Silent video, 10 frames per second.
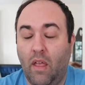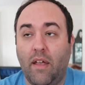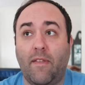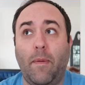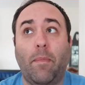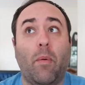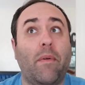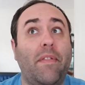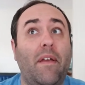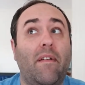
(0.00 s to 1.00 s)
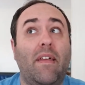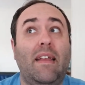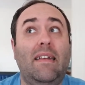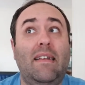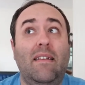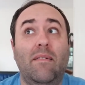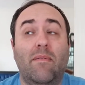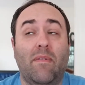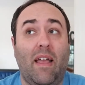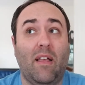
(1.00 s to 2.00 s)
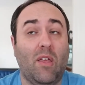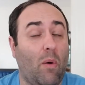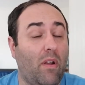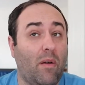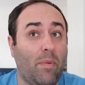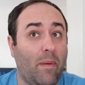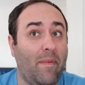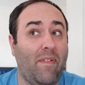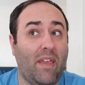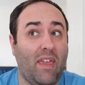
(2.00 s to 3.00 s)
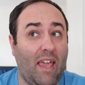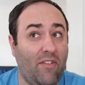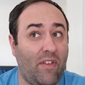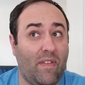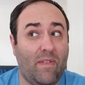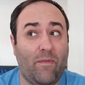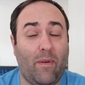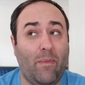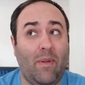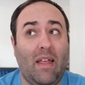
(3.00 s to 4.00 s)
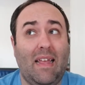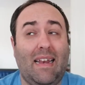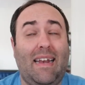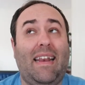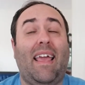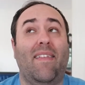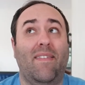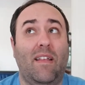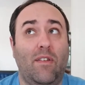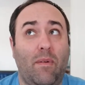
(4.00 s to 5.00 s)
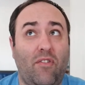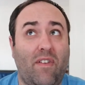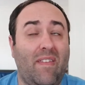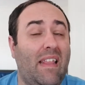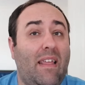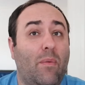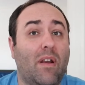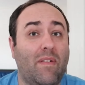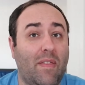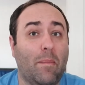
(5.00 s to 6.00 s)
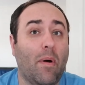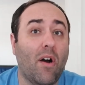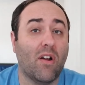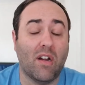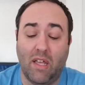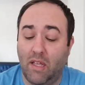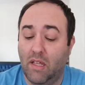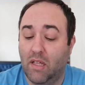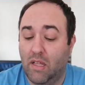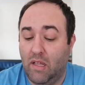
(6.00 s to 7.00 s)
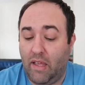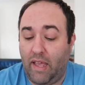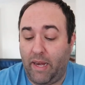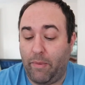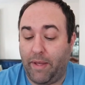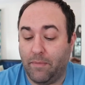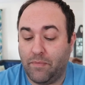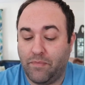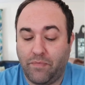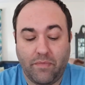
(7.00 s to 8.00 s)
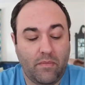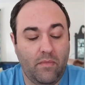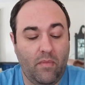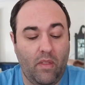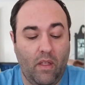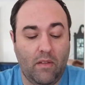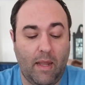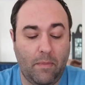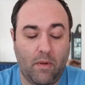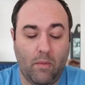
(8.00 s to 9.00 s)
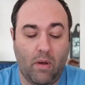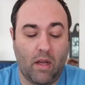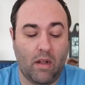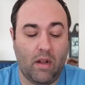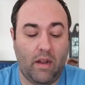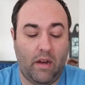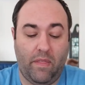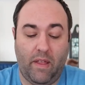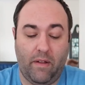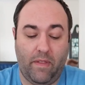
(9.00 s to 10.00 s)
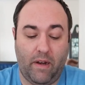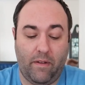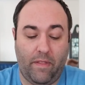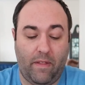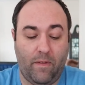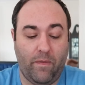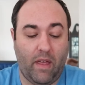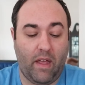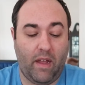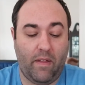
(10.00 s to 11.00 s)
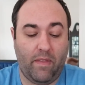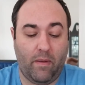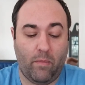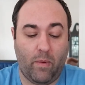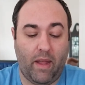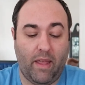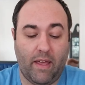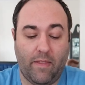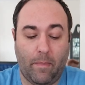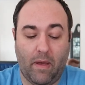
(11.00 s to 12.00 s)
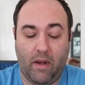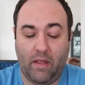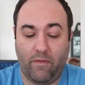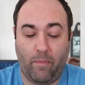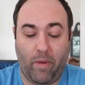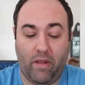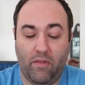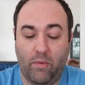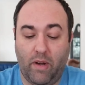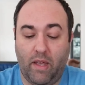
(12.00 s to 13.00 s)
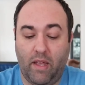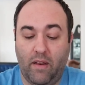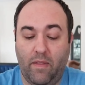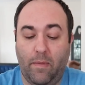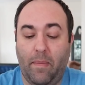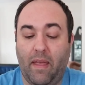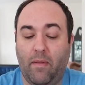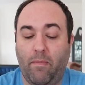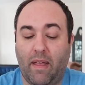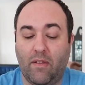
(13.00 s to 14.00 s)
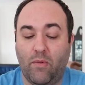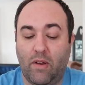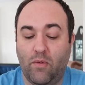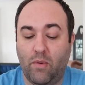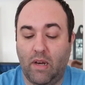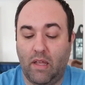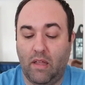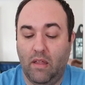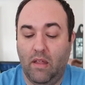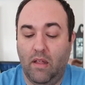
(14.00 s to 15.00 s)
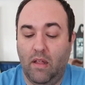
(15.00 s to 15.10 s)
Because people were literally like going on permanent vacations from dancing too much because they didn't want to leave the party. Anyway, dumps her in water, and then there, then everything's fine. Then Ray got the body of Marie Antoinette, and then back in 2020,